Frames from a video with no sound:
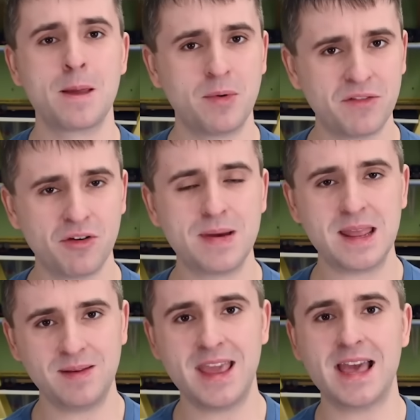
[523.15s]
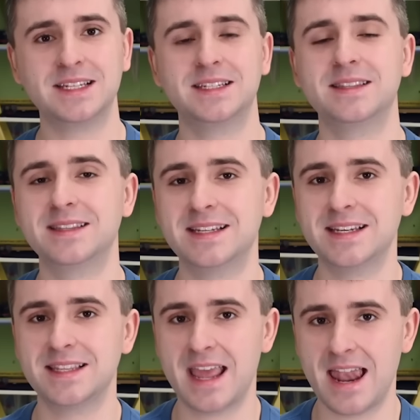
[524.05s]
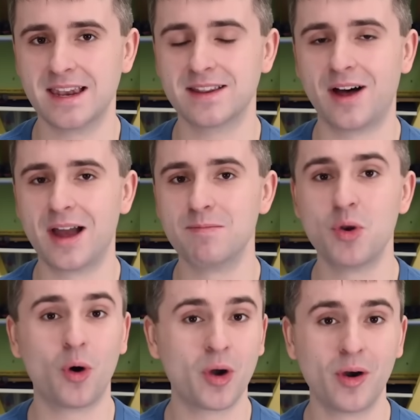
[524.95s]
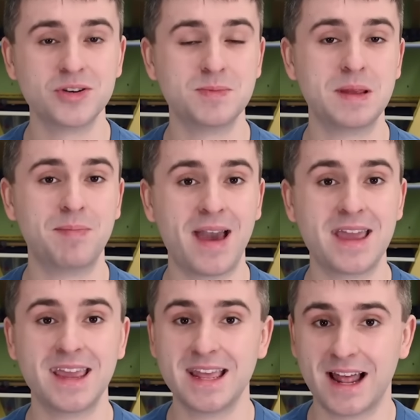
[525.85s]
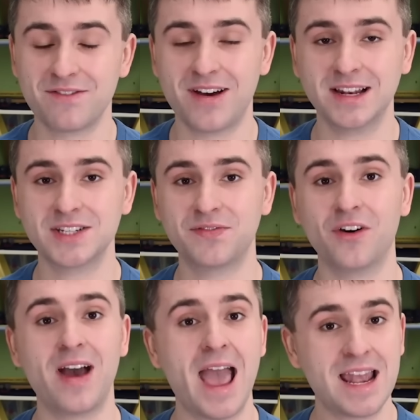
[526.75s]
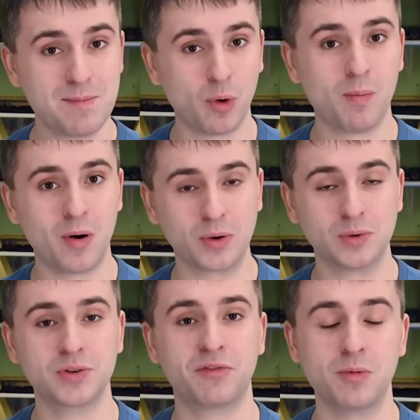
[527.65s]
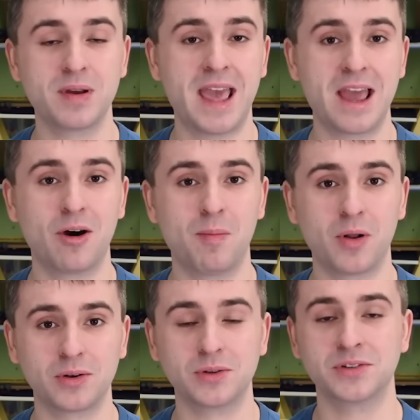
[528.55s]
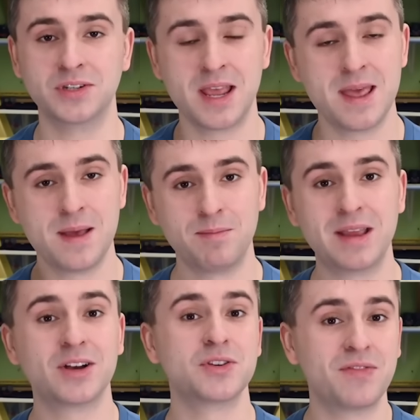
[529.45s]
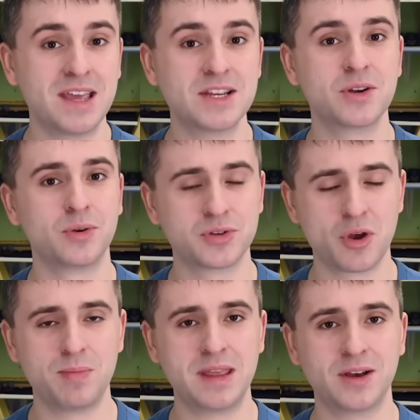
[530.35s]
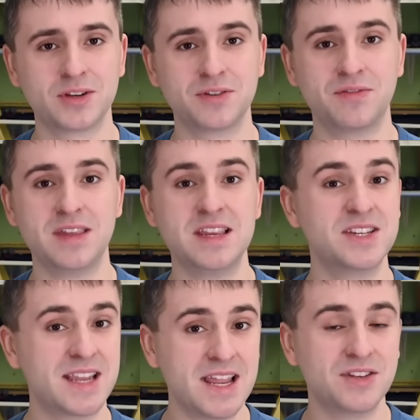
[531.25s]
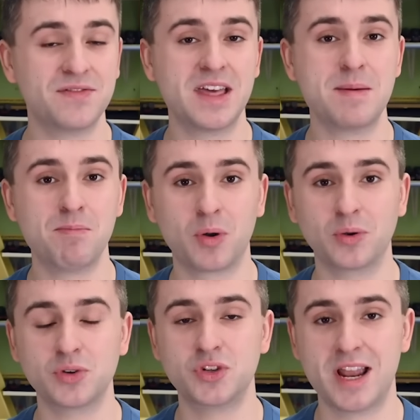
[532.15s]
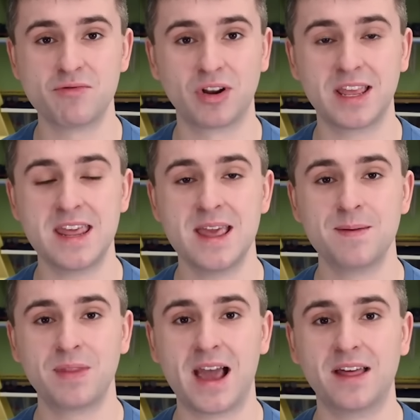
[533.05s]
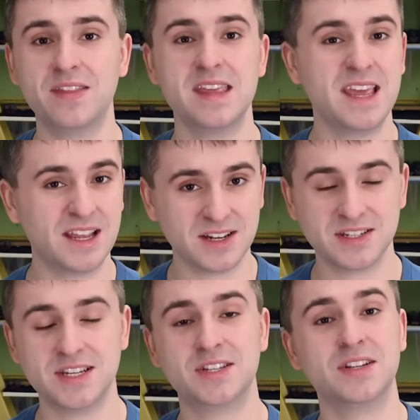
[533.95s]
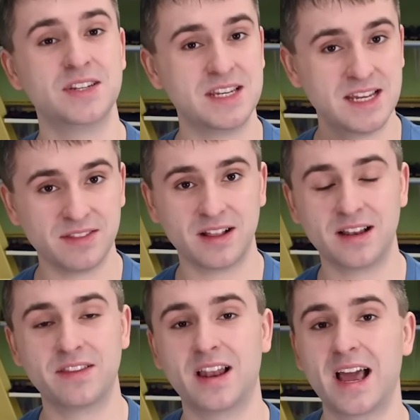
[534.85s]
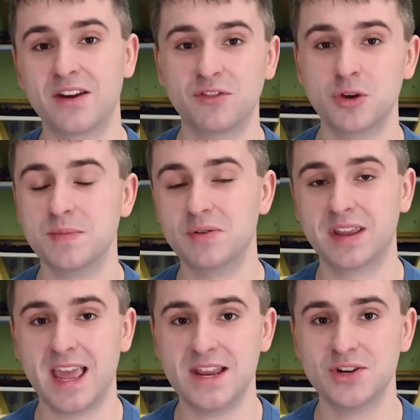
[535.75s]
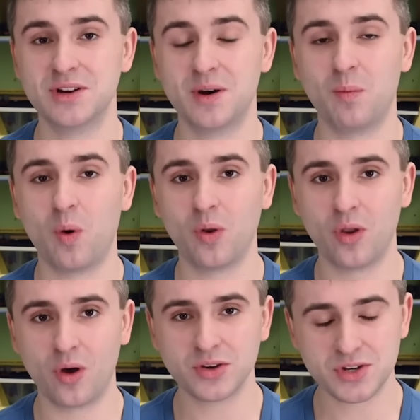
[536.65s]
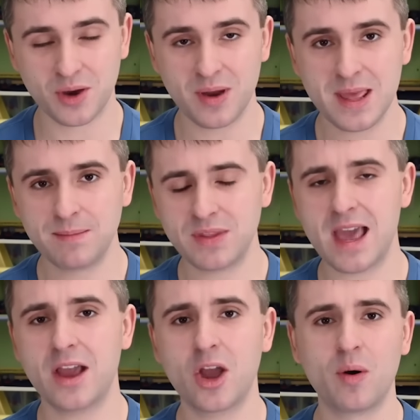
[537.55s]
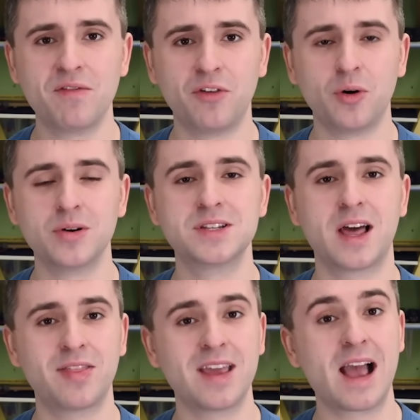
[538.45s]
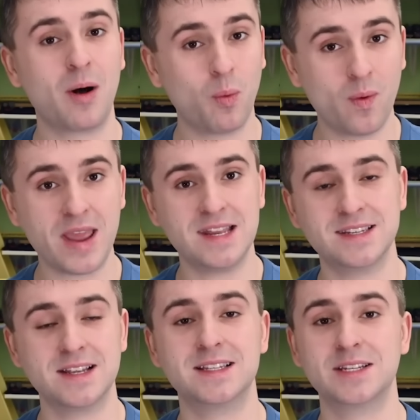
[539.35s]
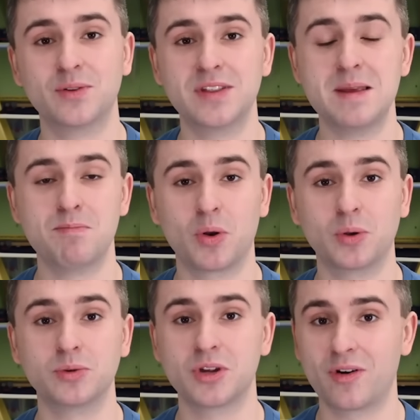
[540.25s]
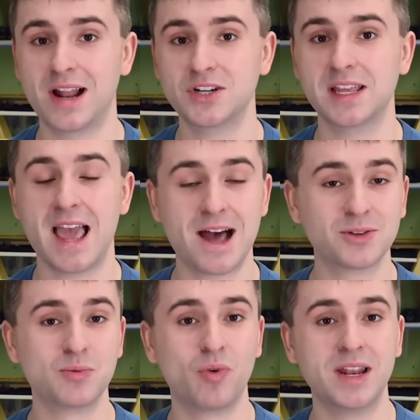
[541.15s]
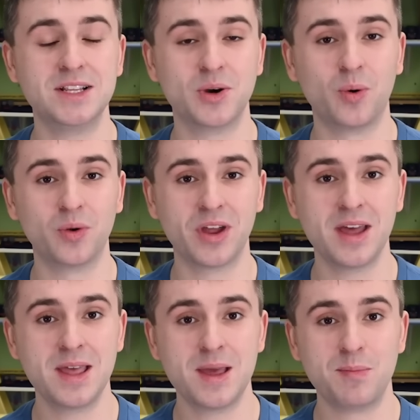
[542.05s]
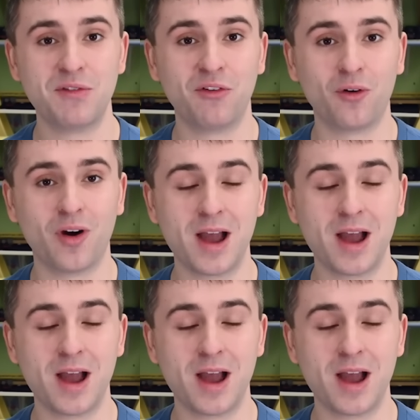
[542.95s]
But for me, yes, this is the end. I am not going to be paying in advance for any more models from KR Models. Because of this, and also because of the state of their models generally, and the inconsistency and the lack of communication and whatnot. So yeah, going forwards, I think I'll wait until the models are actually out and ready to order before